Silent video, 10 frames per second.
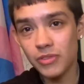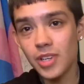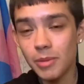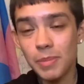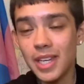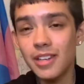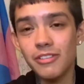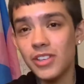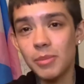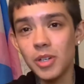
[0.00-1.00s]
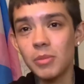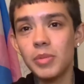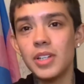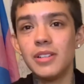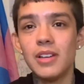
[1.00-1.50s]
being a female,
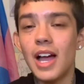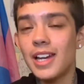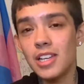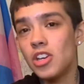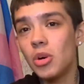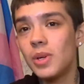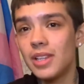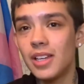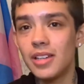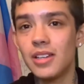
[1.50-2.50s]
but I didn't know it then.